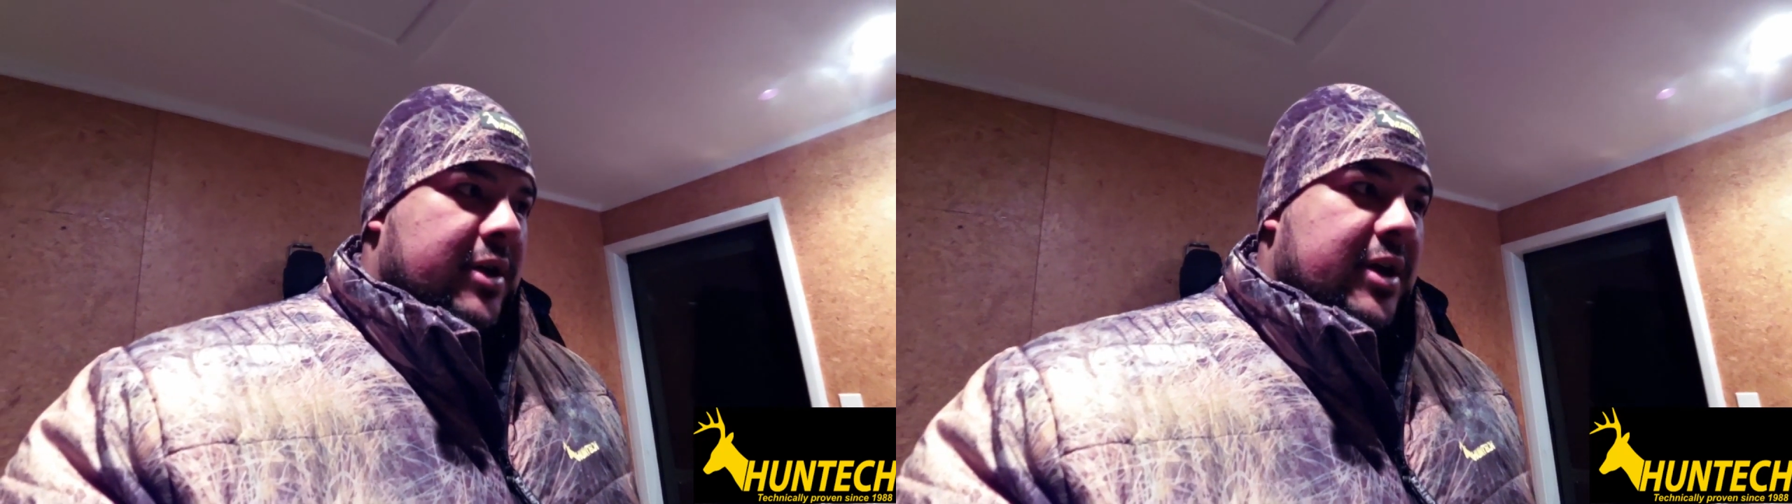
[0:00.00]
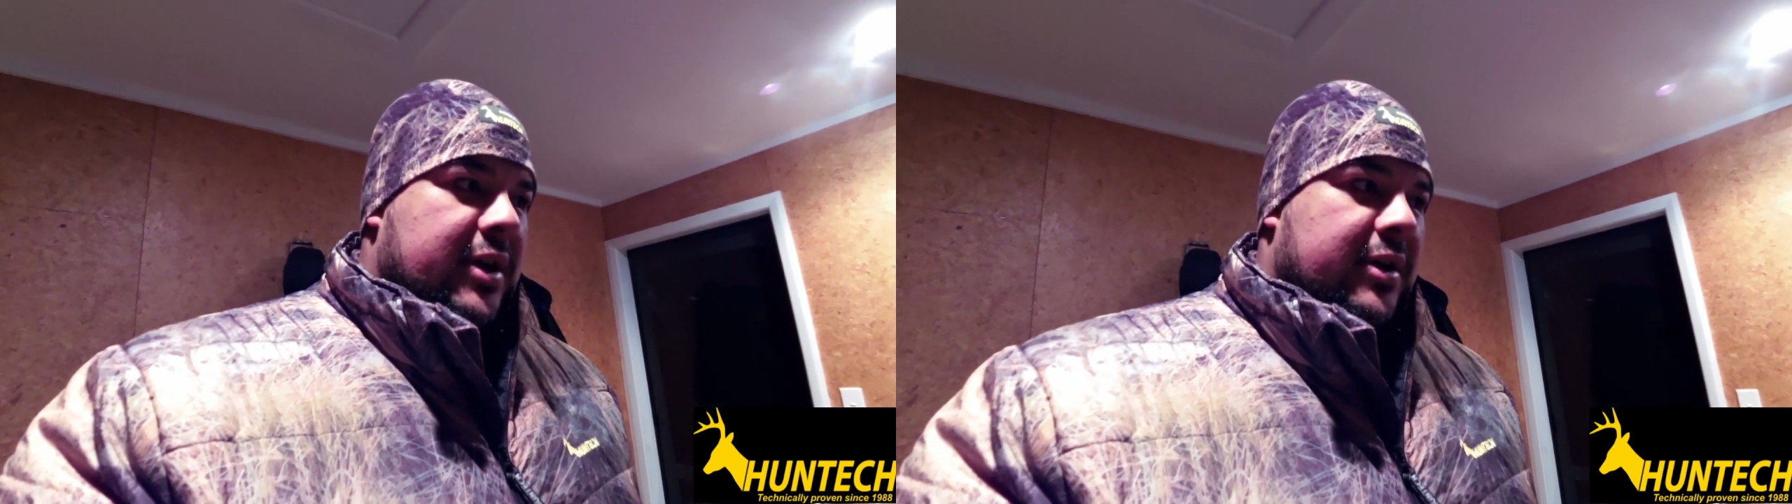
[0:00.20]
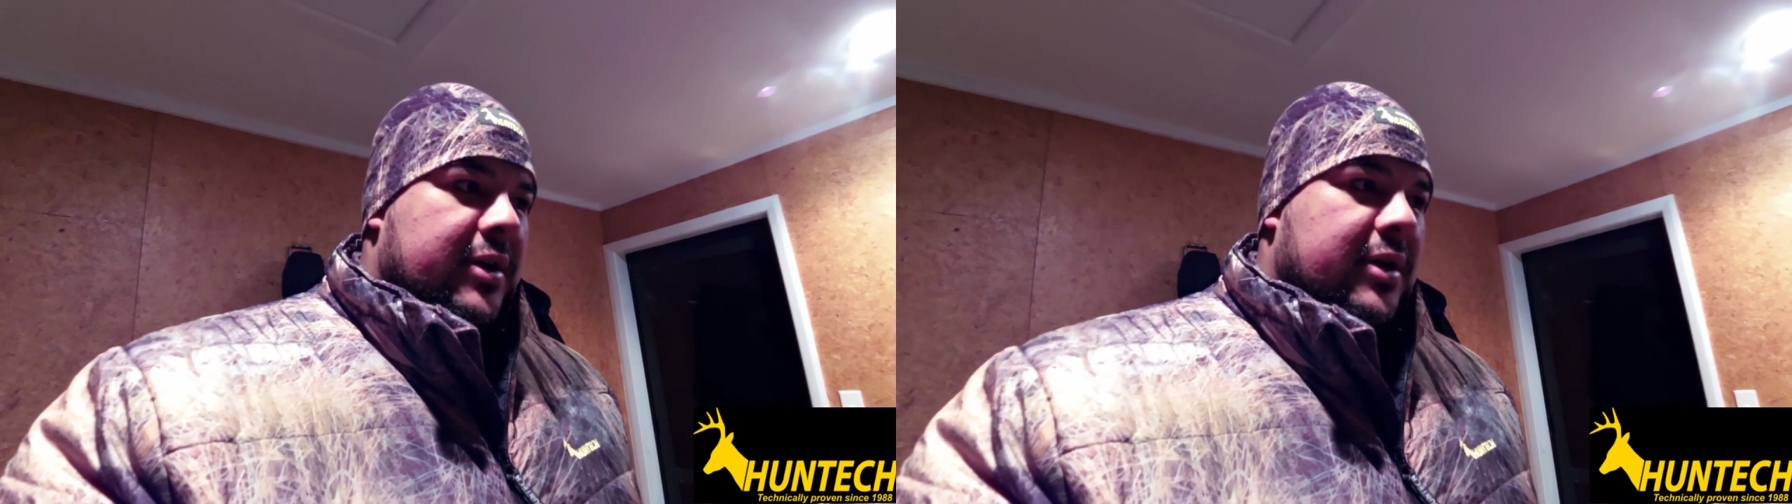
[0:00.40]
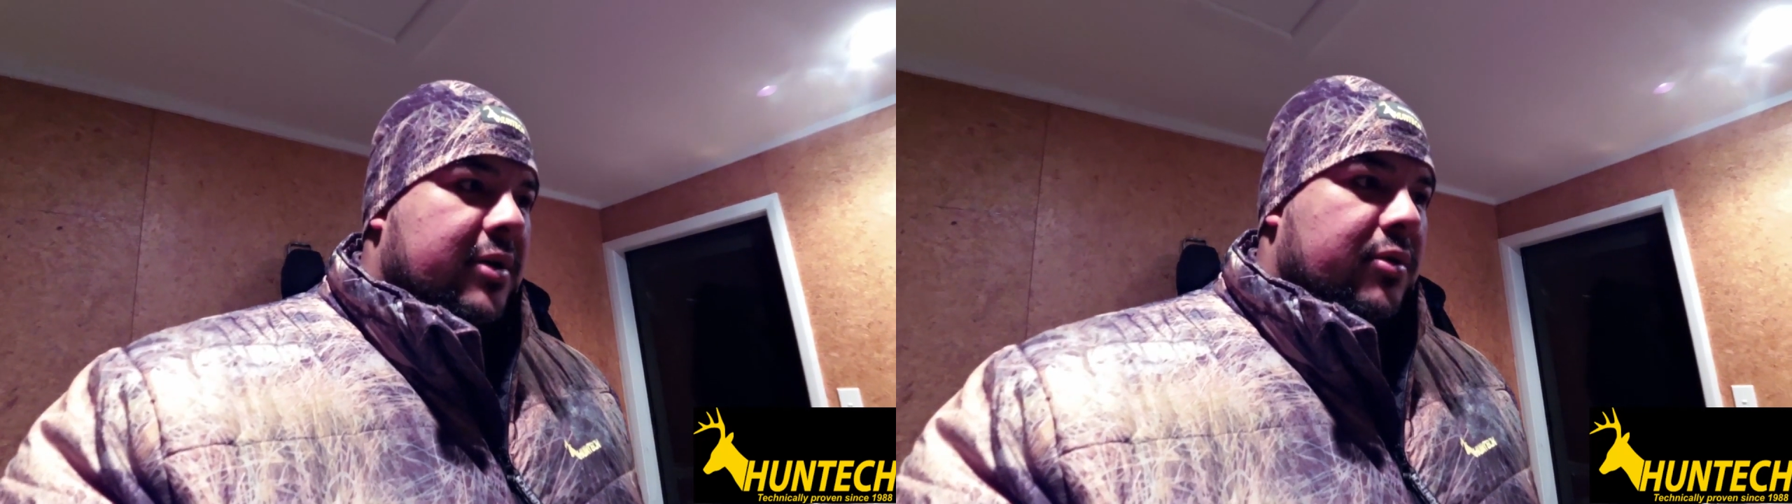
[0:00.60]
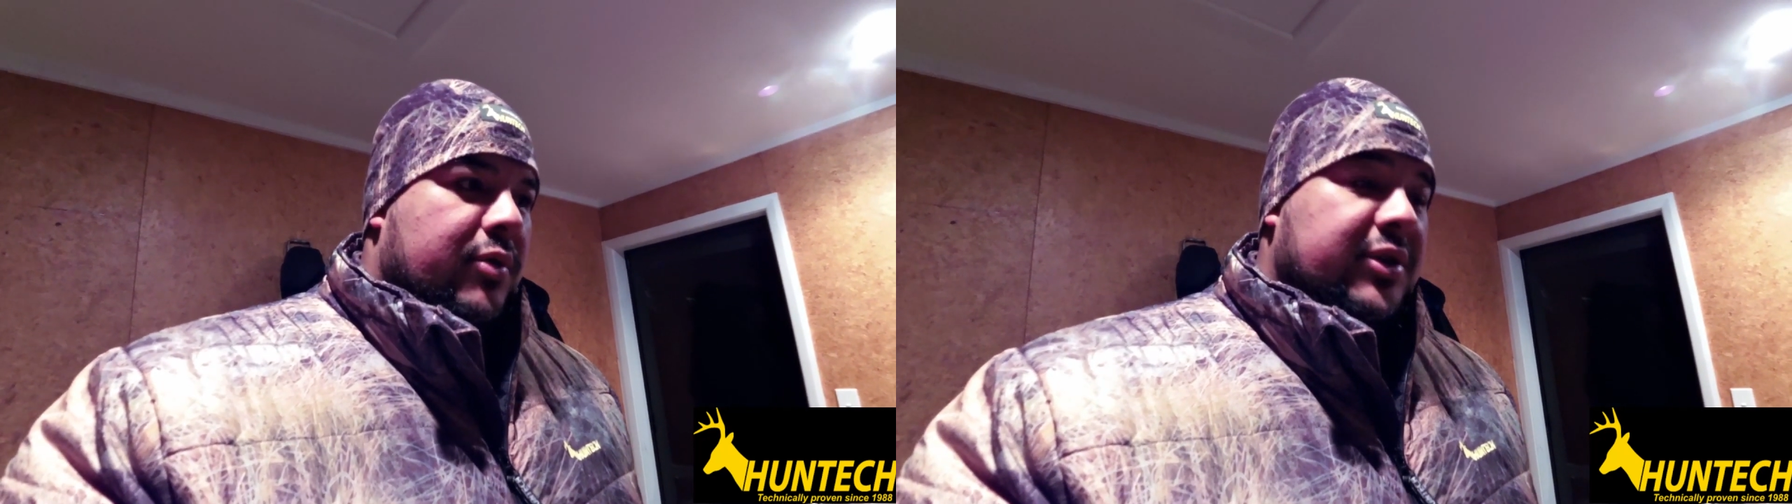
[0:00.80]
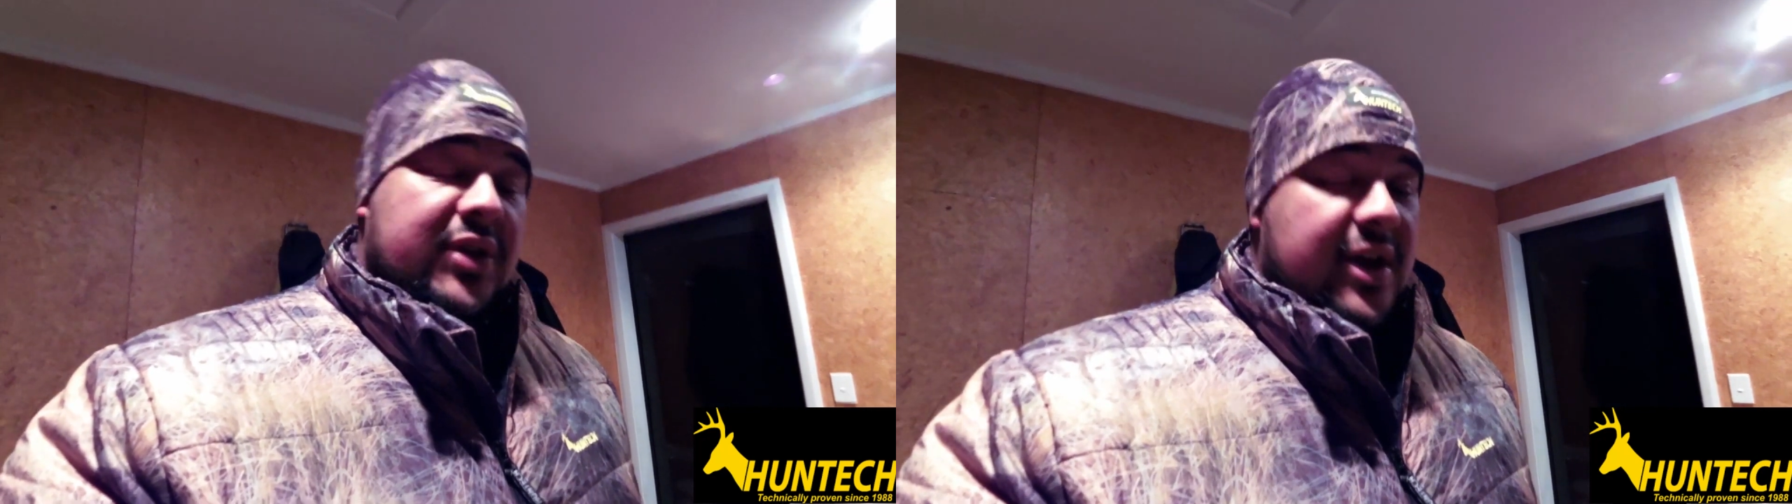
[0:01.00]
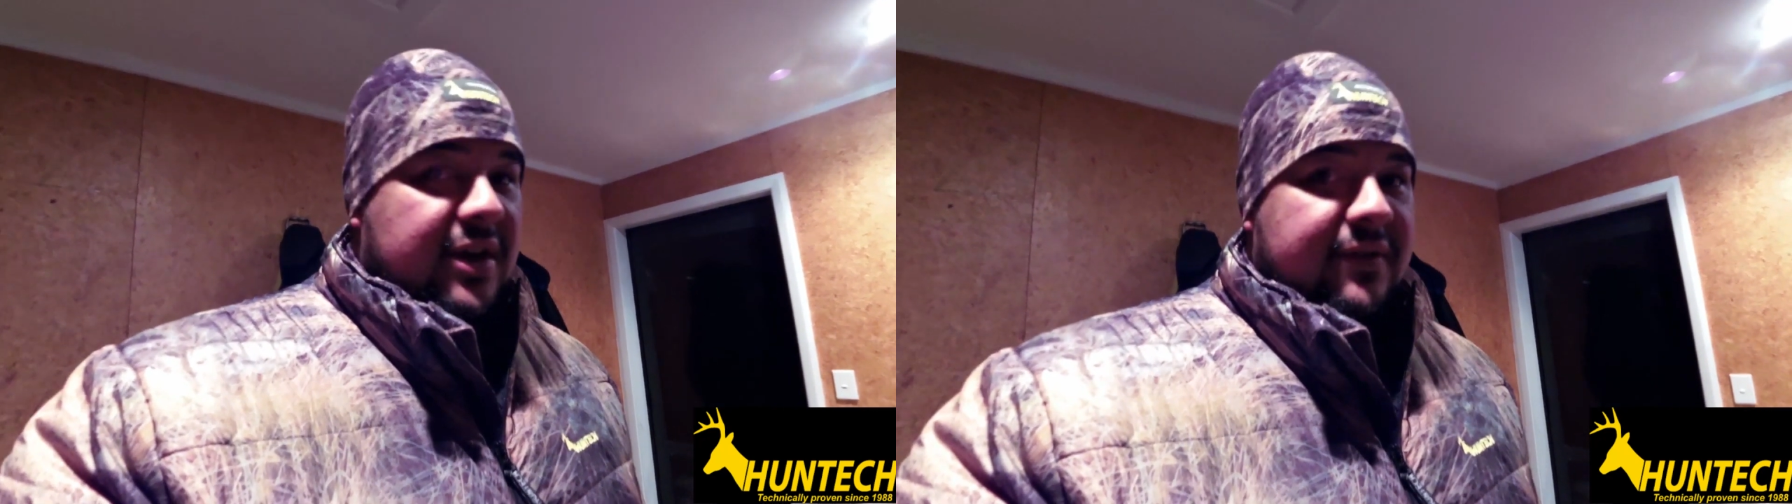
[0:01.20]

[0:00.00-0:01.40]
and once I